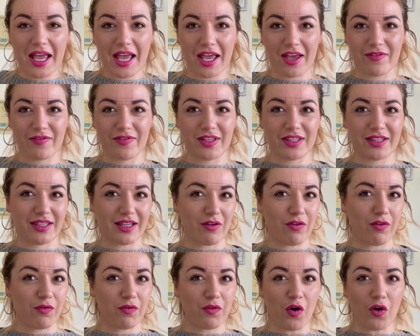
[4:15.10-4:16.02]
with the
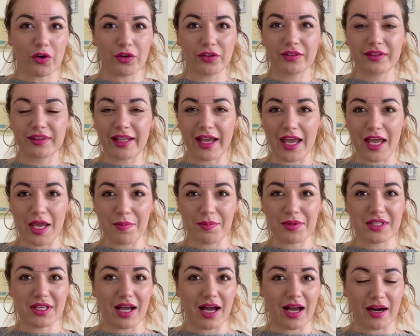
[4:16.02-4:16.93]
phone
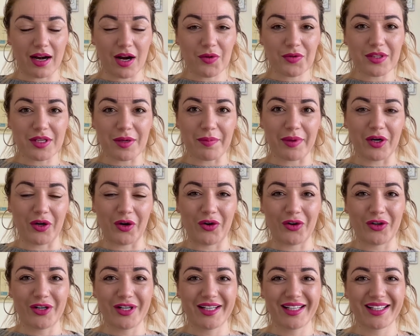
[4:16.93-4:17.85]
taped around the
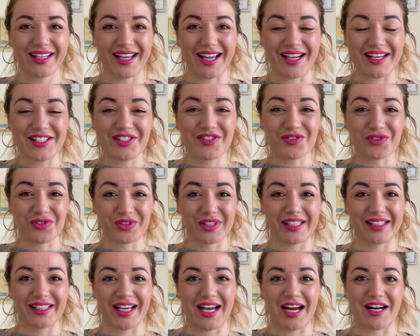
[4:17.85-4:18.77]
mirror, and it's
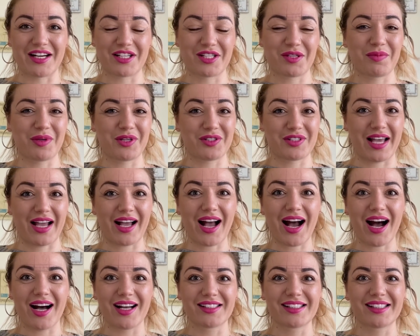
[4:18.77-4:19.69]
really hard because I
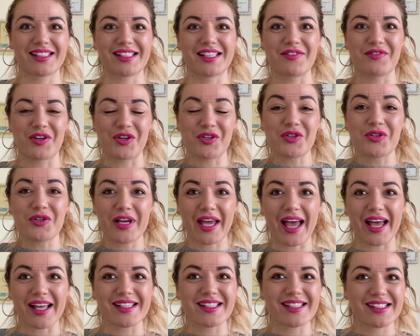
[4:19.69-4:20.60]
can't see what you
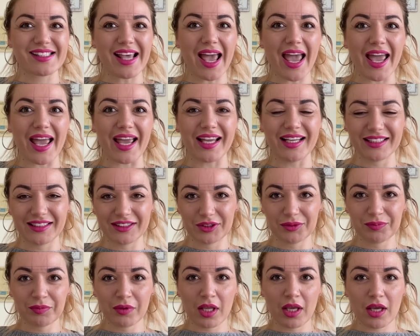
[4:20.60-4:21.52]
can see.
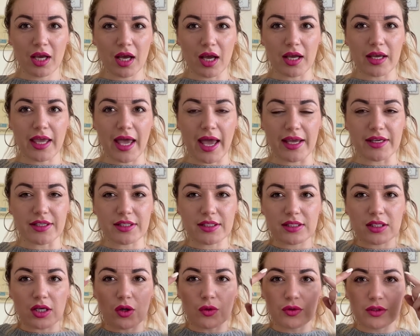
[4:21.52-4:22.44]
Okay,
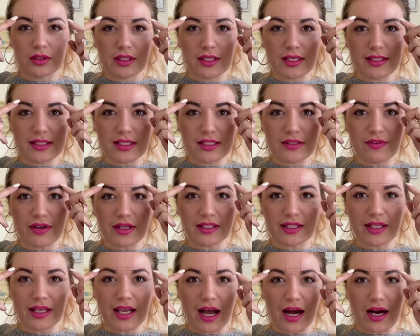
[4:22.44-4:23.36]
so this is where
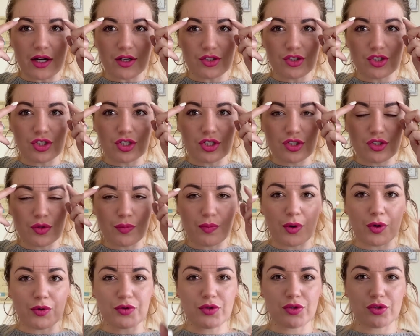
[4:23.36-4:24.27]
the arch is
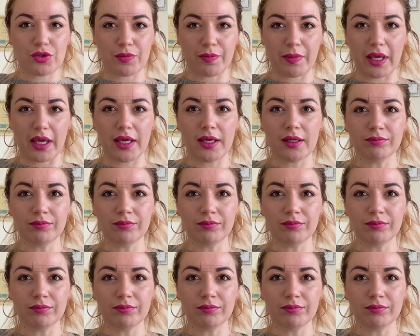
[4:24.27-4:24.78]
supposed to be.